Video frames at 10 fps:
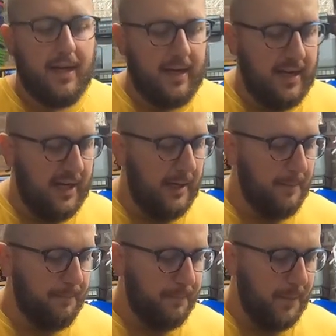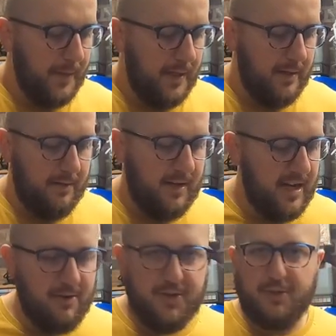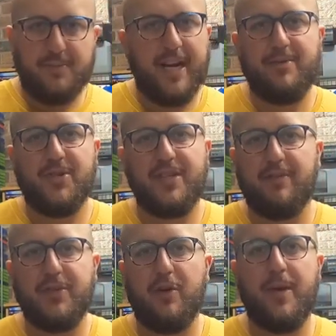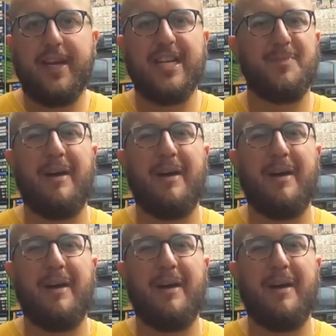You know, sometimes you just have slow weekends,